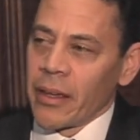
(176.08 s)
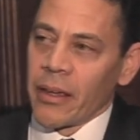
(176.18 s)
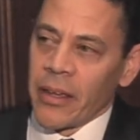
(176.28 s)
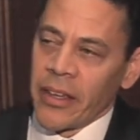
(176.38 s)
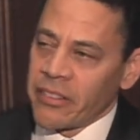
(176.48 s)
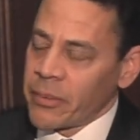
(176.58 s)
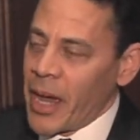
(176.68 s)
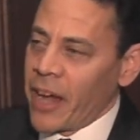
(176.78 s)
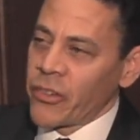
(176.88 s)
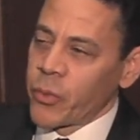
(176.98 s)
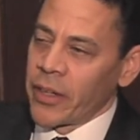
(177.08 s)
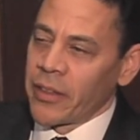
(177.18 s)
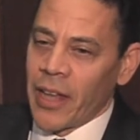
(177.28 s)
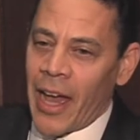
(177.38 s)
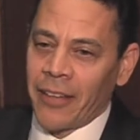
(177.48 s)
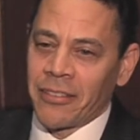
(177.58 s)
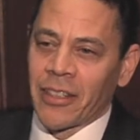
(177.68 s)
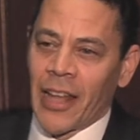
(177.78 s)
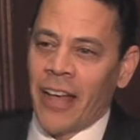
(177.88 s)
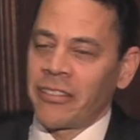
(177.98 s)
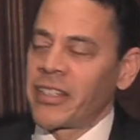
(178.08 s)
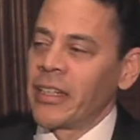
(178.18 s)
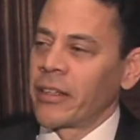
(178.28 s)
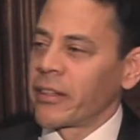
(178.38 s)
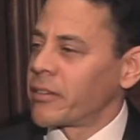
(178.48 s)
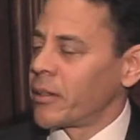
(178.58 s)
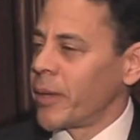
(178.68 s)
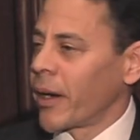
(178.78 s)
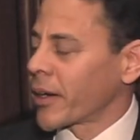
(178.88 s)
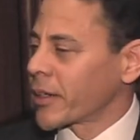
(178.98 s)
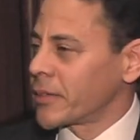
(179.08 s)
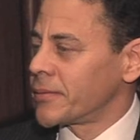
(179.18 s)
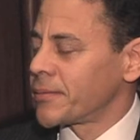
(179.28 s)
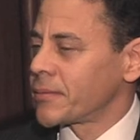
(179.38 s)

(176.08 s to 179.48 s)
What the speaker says: he smashed one of the last glass ceilings in America.